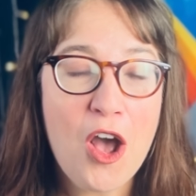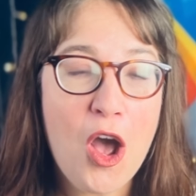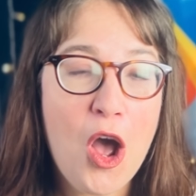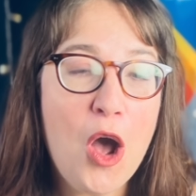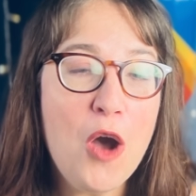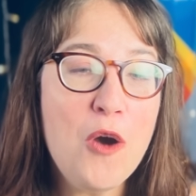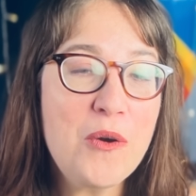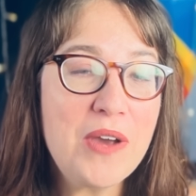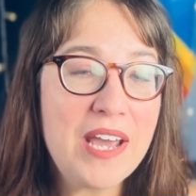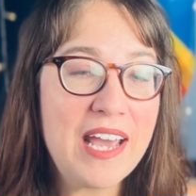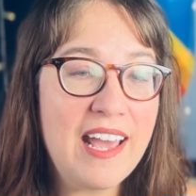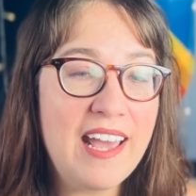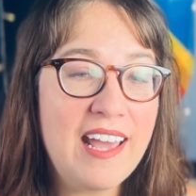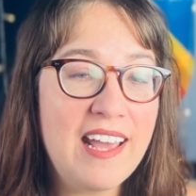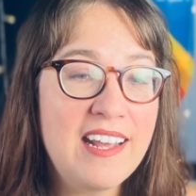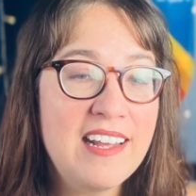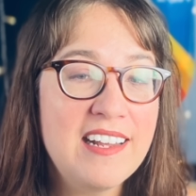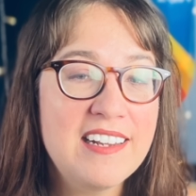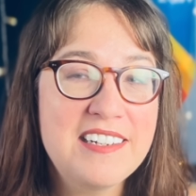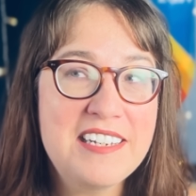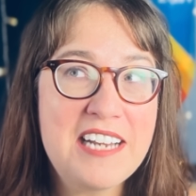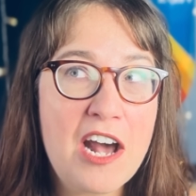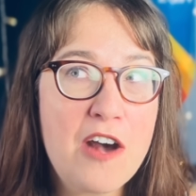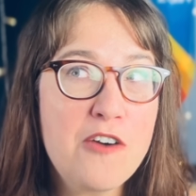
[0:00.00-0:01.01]

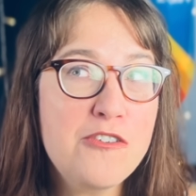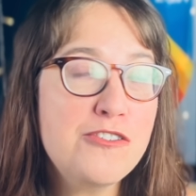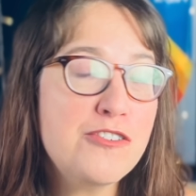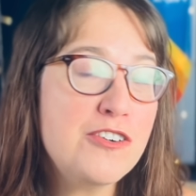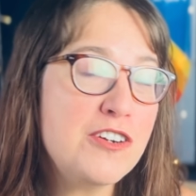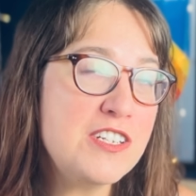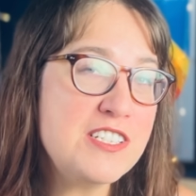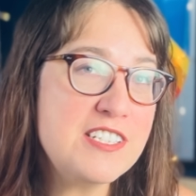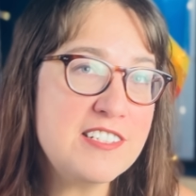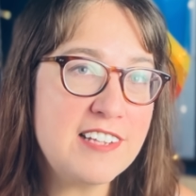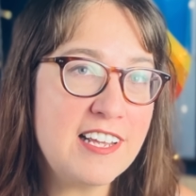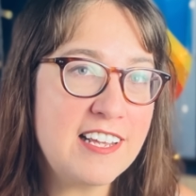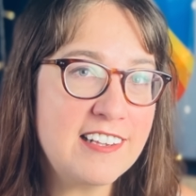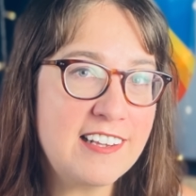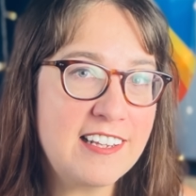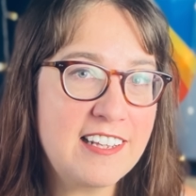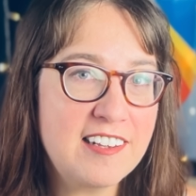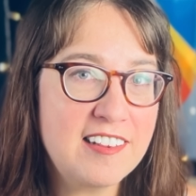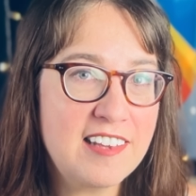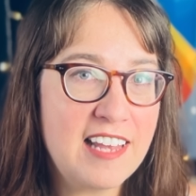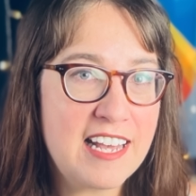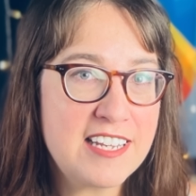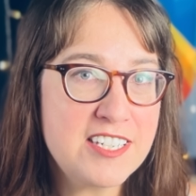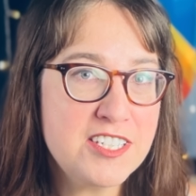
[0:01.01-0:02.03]
Okay, now for a slightly
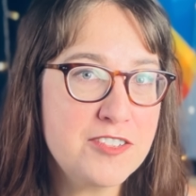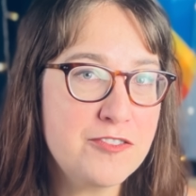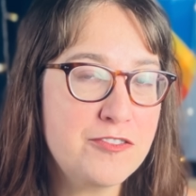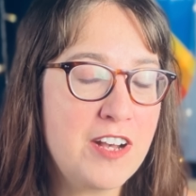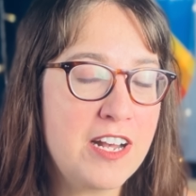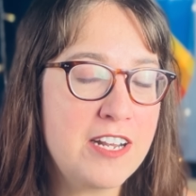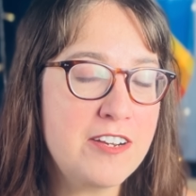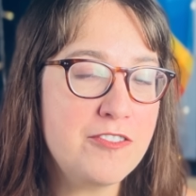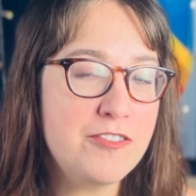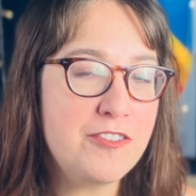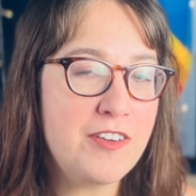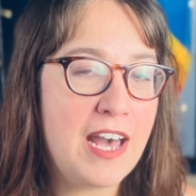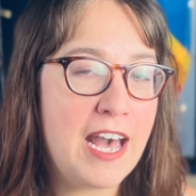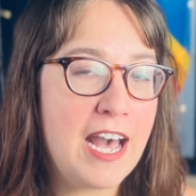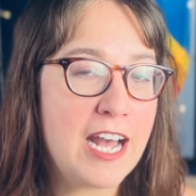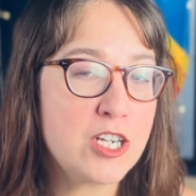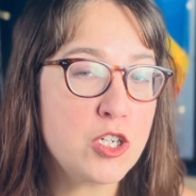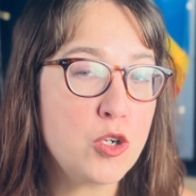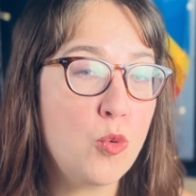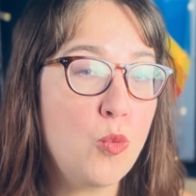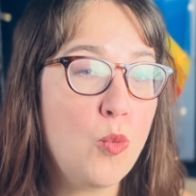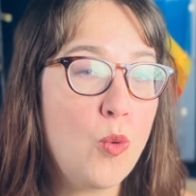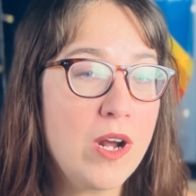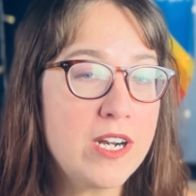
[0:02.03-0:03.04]
less fun
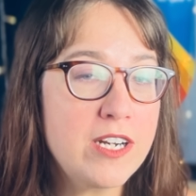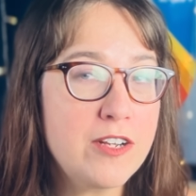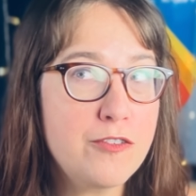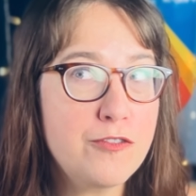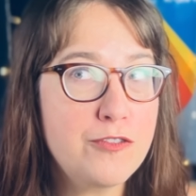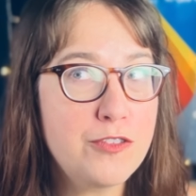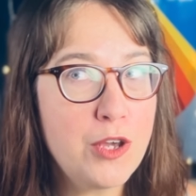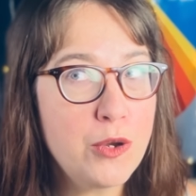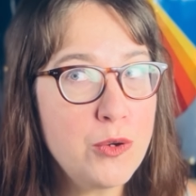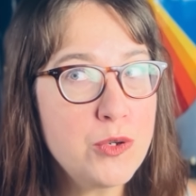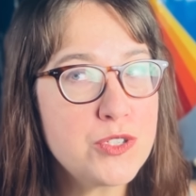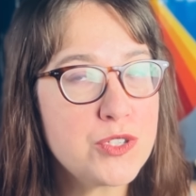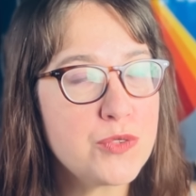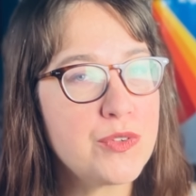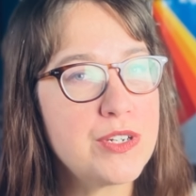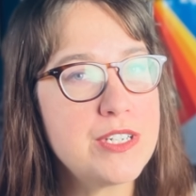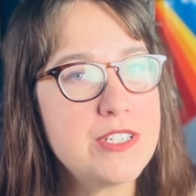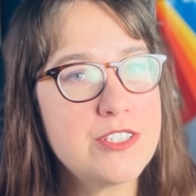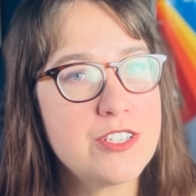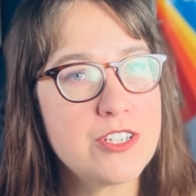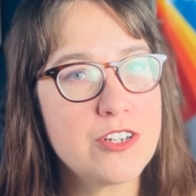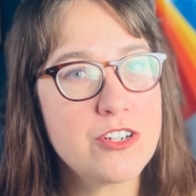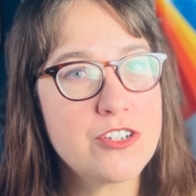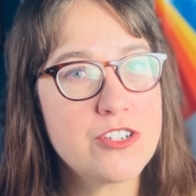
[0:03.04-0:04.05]
fact. One of those
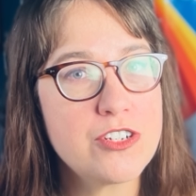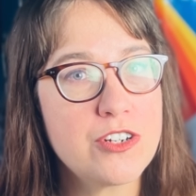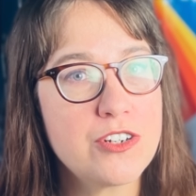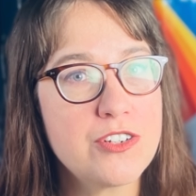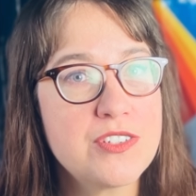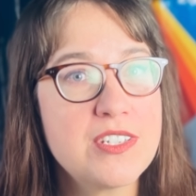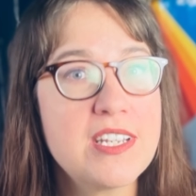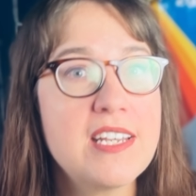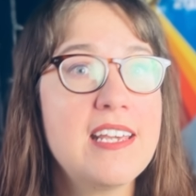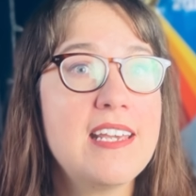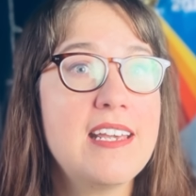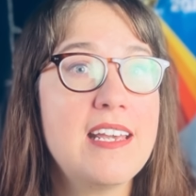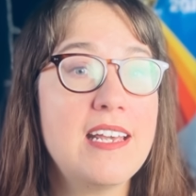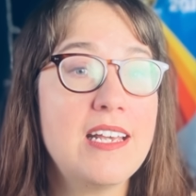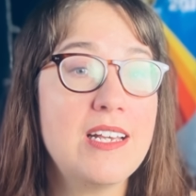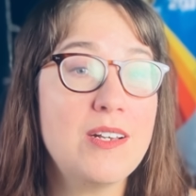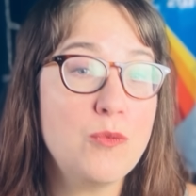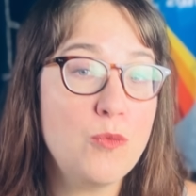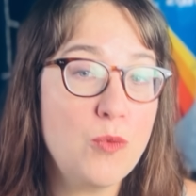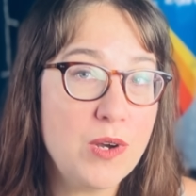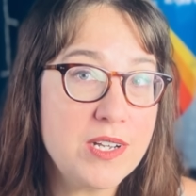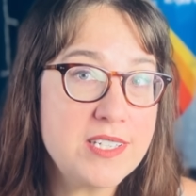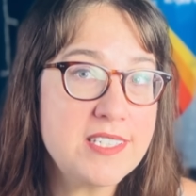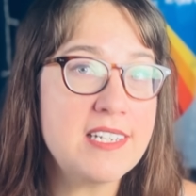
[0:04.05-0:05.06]
researchers
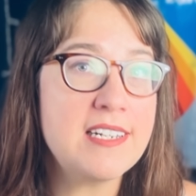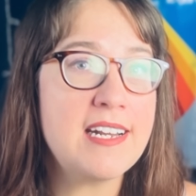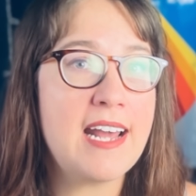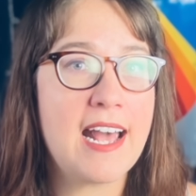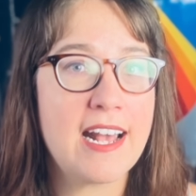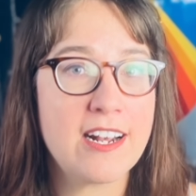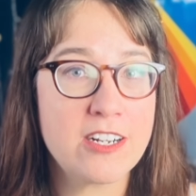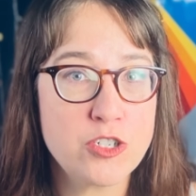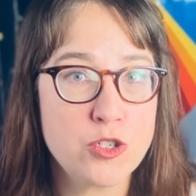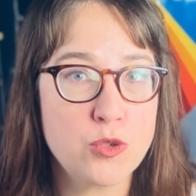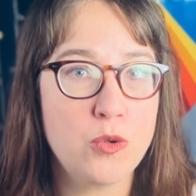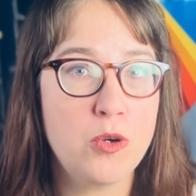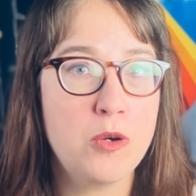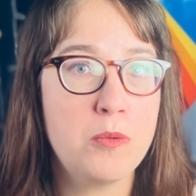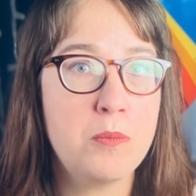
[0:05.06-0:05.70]
was an actual